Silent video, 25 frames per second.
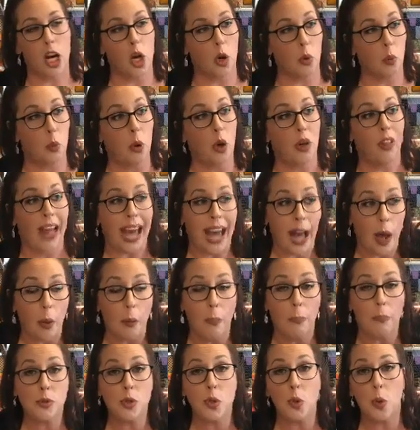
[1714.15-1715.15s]
here will
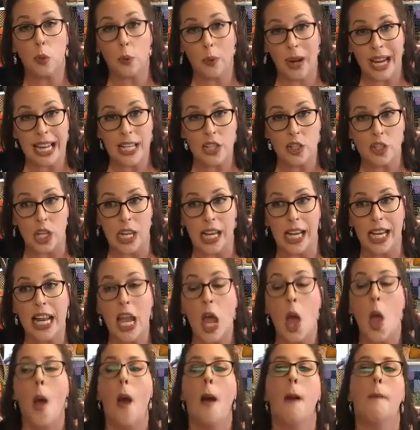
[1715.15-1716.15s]
help to arrange it,